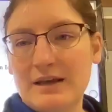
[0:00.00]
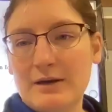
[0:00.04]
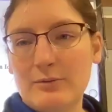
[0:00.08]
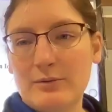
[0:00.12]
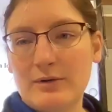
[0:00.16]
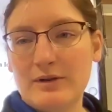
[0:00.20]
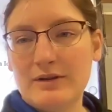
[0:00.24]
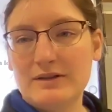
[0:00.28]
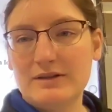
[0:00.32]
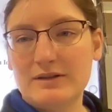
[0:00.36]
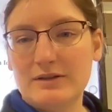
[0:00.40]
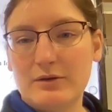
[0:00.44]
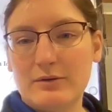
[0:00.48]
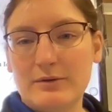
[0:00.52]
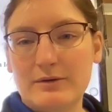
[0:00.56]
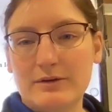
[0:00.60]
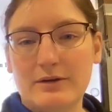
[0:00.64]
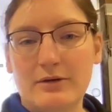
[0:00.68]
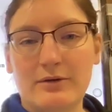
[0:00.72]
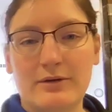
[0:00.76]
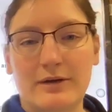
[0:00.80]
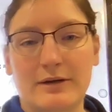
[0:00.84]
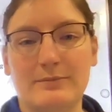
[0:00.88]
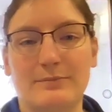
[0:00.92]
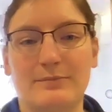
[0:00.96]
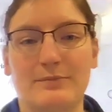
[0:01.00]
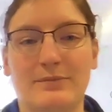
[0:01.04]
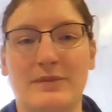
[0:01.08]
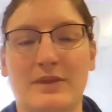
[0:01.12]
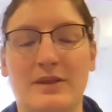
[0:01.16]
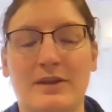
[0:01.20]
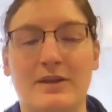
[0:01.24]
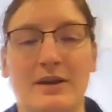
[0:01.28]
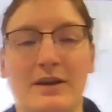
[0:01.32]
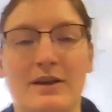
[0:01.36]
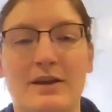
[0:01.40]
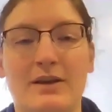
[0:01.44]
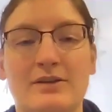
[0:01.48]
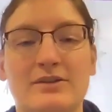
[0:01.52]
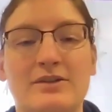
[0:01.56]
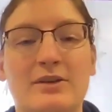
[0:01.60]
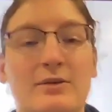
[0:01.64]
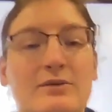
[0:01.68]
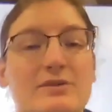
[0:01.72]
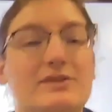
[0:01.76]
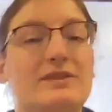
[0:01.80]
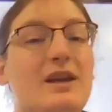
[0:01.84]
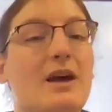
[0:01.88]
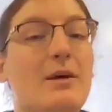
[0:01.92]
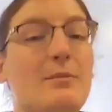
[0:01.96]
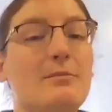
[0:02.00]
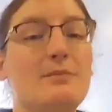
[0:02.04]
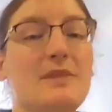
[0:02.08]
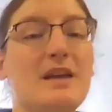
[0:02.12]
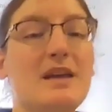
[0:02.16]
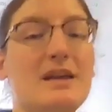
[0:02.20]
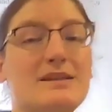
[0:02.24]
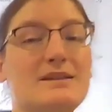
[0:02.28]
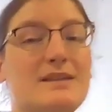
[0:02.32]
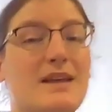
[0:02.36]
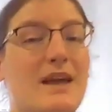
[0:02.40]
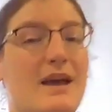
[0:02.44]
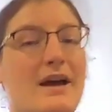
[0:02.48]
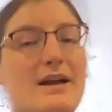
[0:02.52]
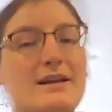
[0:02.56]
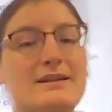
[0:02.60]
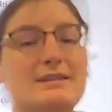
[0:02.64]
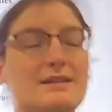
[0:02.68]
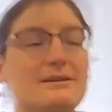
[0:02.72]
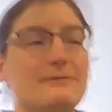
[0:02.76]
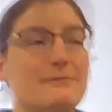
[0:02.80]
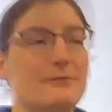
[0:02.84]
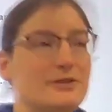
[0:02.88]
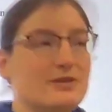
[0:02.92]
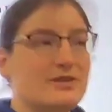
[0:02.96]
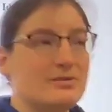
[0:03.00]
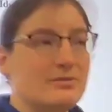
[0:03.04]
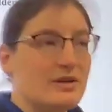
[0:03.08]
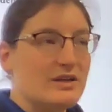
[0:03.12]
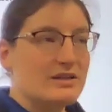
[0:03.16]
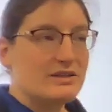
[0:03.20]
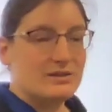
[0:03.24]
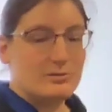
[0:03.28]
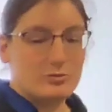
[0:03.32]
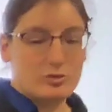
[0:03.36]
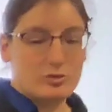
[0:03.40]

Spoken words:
that while it's going. Okay. So sum means add, difference means